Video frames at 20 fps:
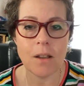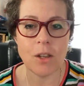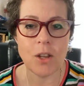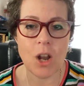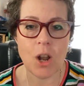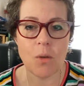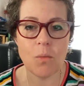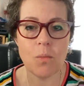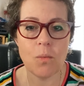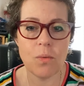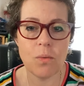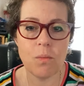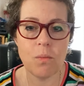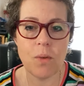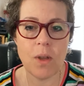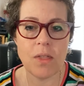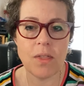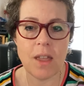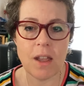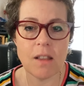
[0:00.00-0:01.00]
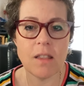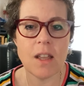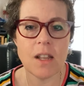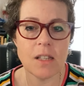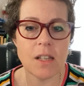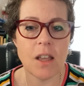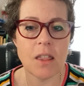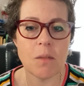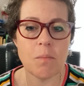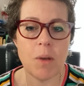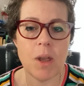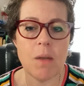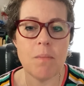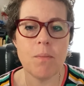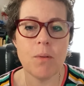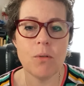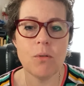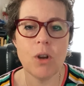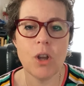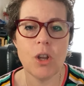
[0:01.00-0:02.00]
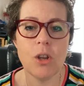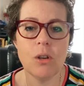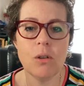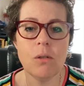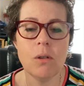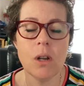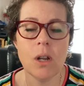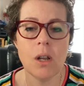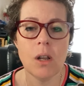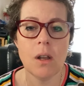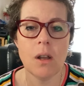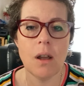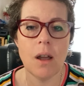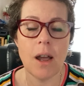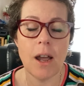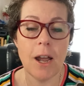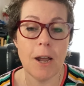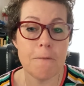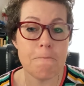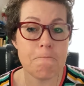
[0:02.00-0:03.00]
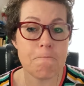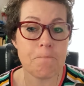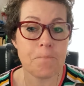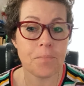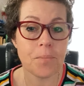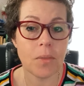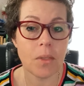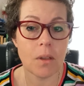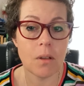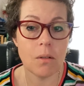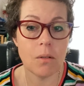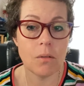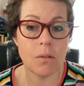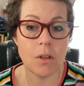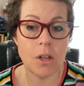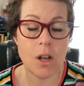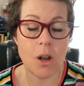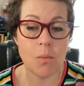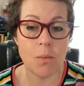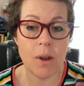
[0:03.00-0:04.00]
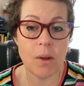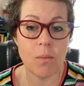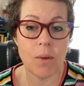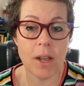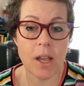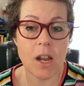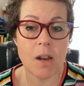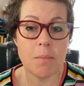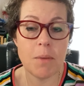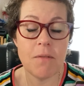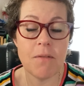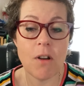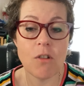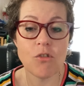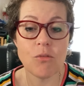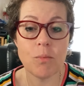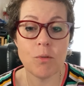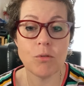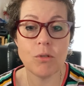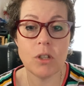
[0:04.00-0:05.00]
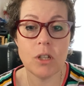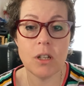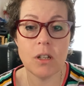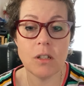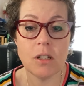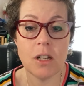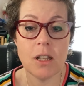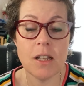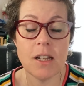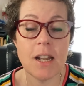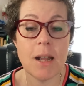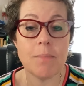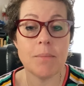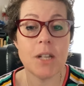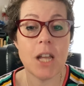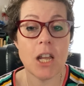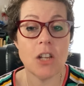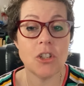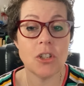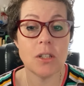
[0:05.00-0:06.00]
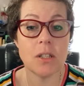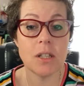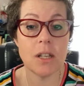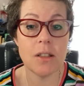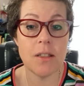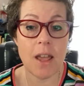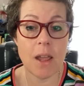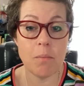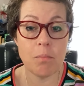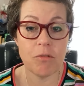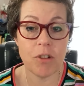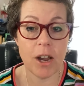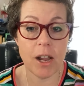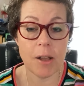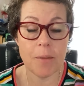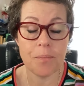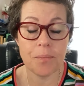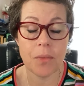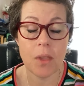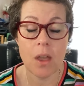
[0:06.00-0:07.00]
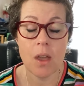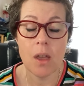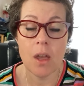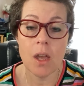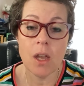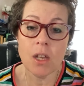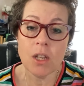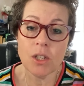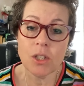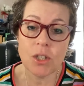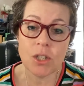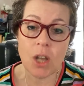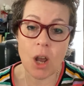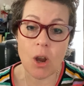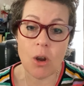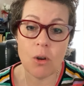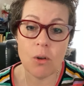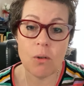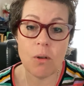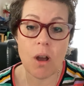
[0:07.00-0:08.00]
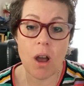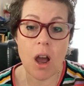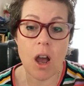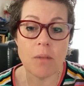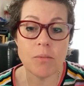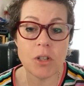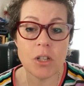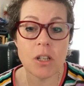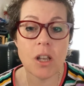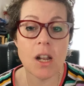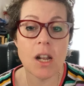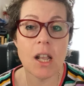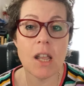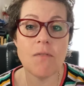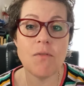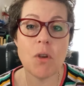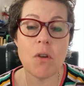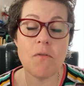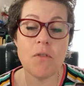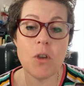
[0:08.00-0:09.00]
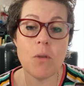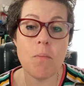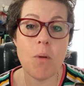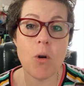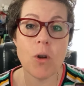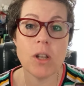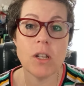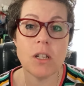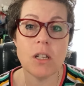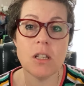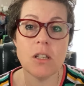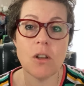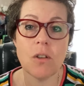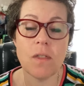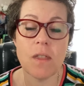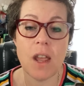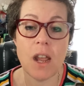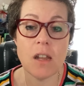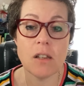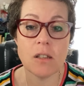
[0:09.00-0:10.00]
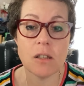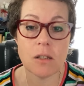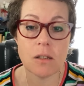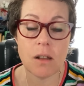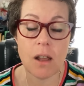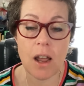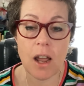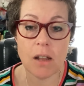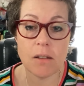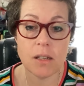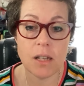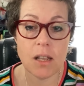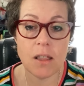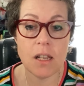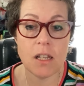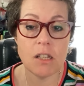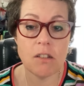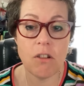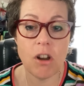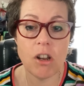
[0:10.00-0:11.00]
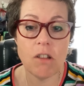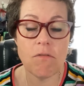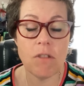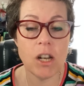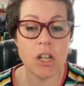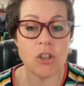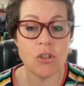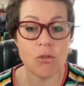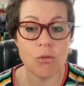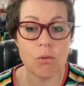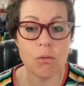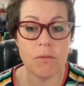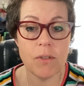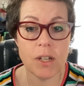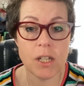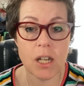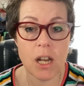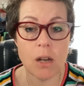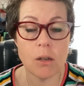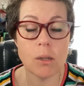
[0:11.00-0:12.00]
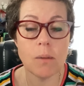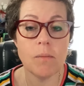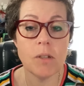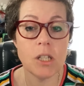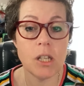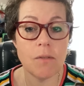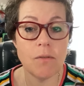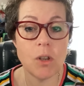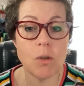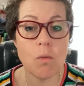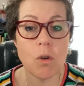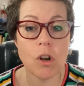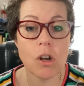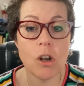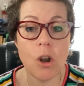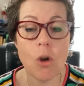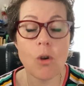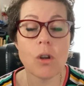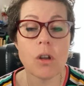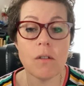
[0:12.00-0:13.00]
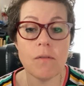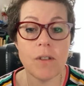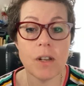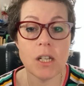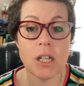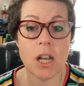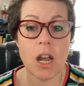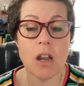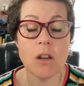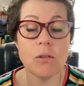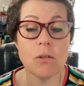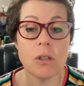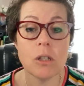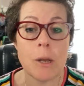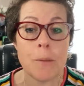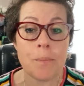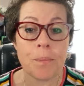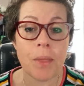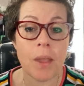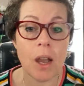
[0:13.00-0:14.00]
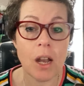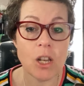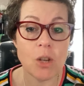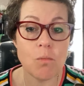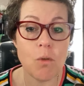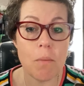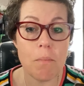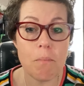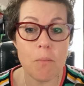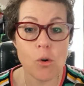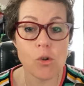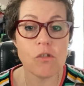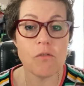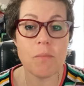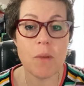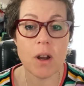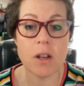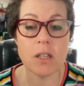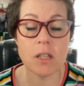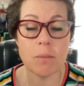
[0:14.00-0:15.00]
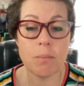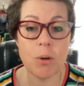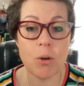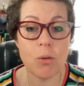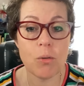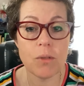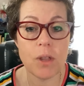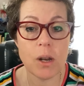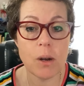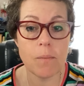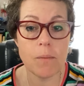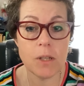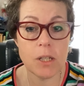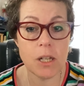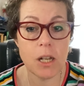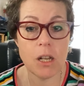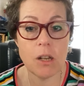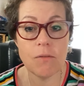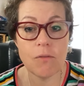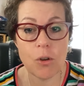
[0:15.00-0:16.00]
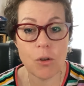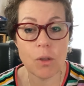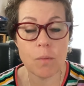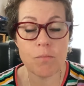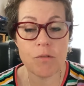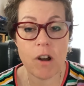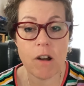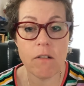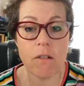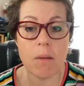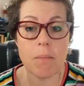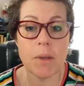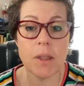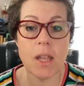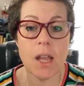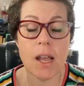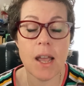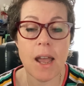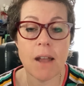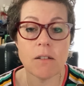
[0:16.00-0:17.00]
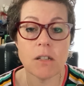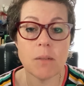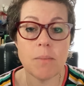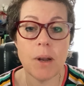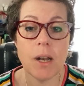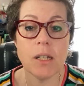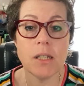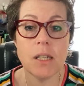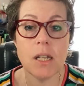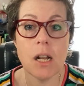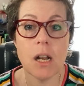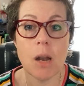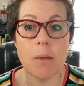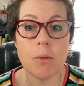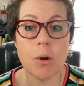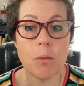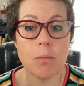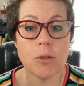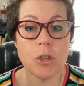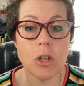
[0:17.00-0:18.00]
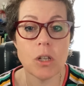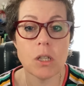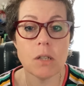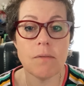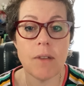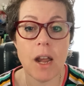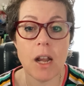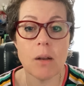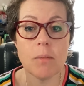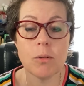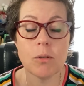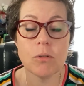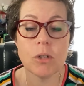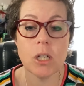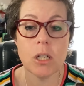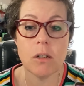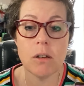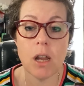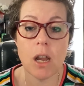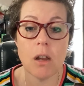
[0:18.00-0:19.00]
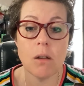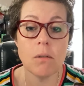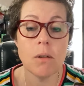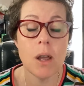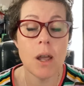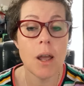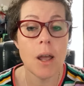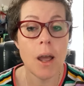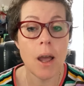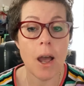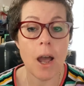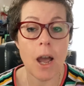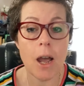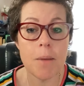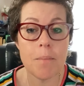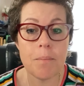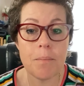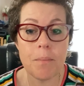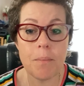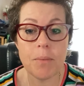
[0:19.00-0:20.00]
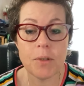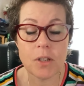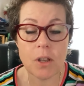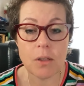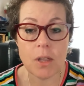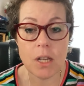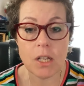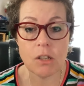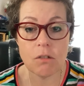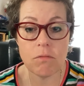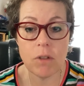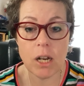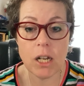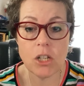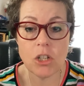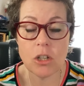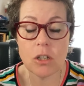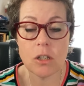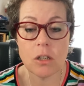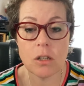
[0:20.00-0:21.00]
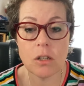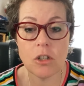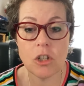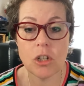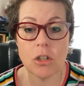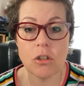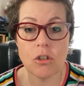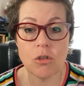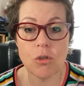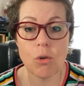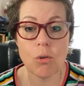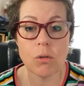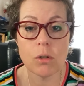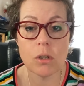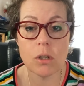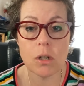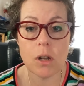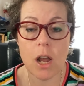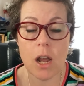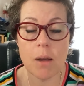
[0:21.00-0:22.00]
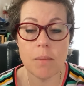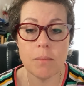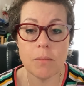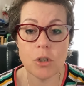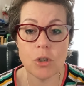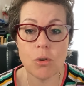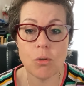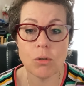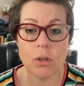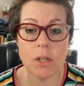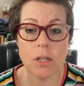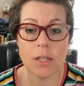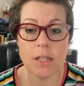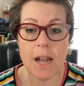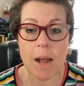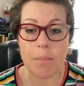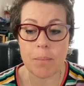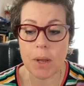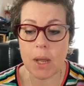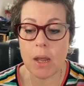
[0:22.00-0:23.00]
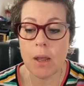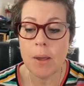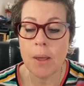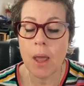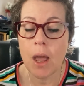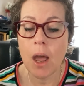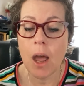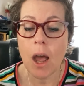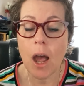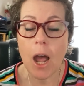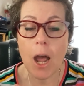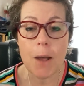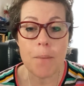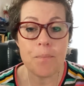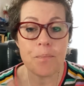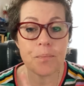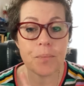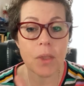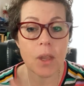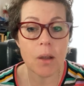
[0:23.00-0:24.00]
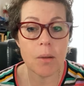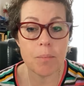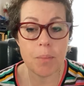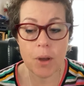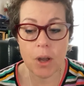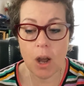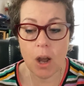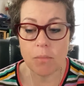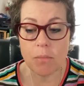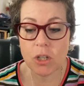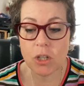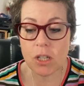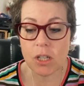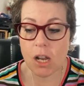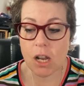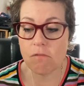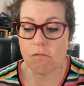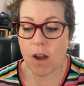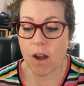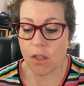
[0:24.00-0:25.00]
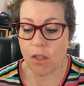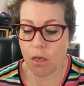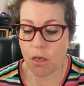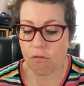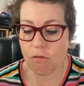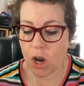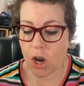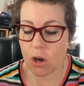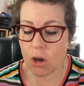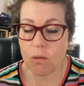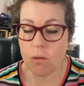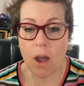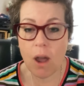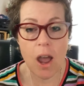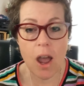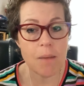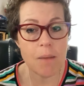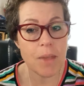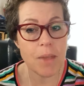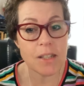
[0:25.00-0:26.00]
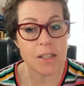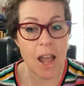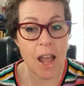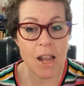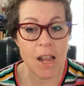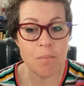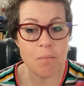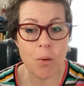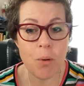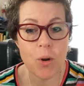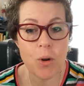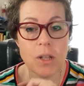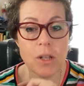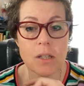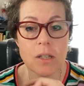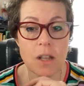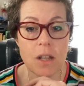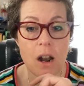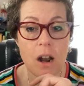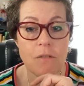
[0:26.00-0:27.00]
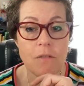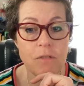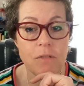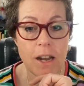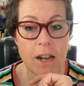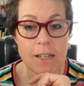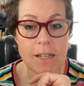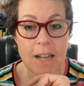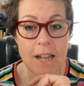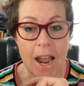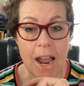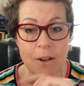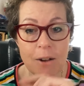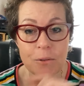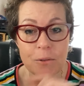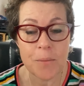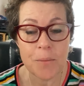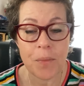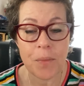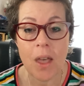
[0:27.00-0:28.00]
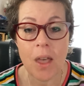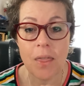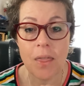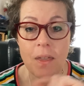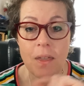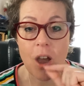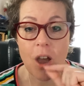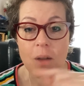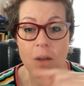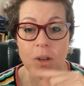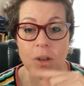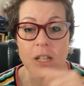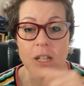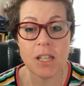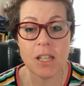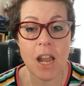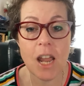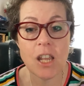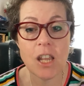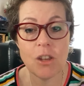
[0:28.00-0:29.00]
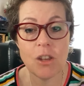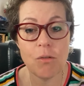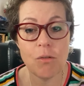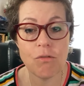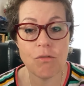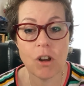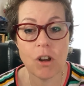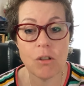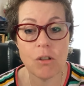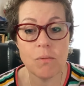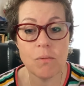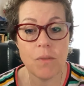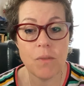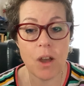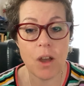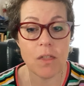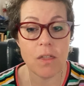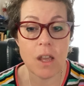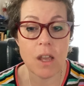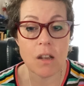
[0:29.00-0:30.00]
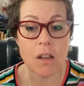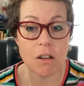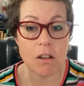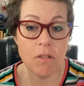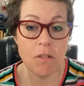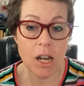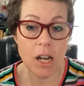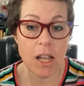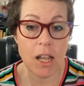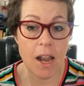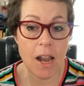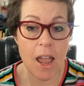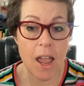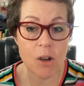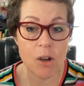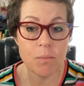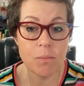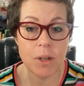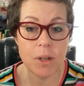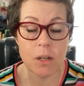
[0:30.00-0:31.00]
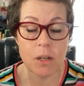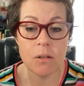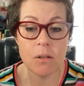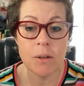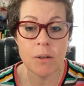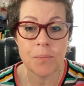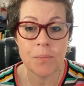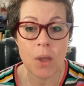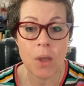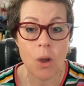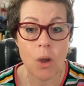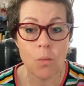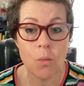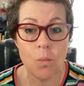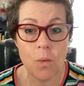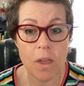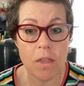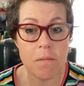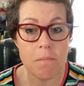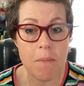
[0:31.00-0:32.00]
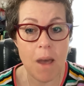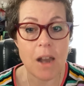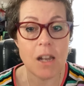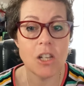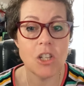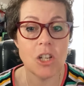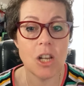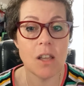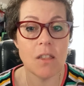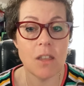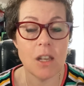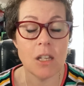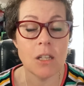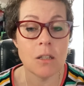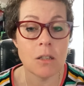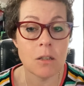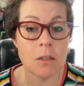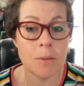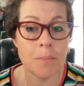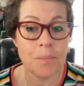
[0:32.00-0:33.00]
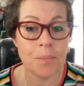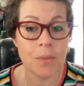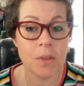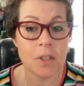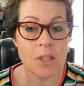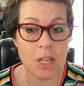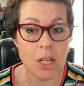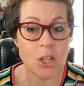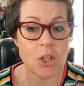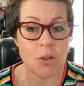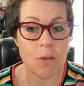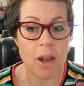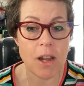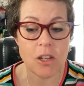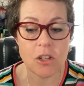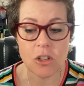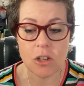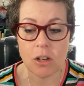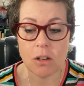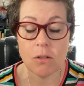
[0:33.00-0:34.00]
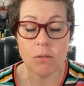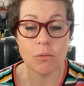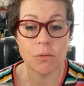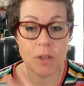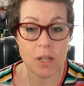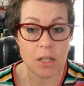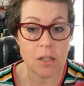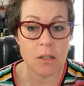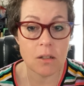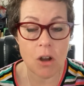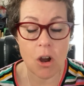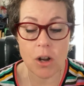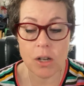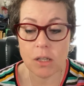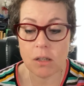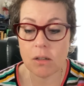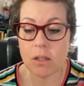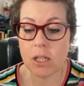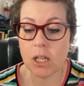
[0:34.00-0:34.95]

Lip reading: you know, there's other people who, you know, we're going to be vulnerable to the temptations that they bring. So I'm just going to give you a few pointers on this. So these are only really short videos. Obviously, if you want longer videos and you want more of my support, then obviously you've got the programme and the Accountability Club options available to you. So these are really just short and snappy. But I'm just going to run through, there's 8 points that I've written down that I'm going to take you through that I think are really going to help you with managing this situation, or these kinds of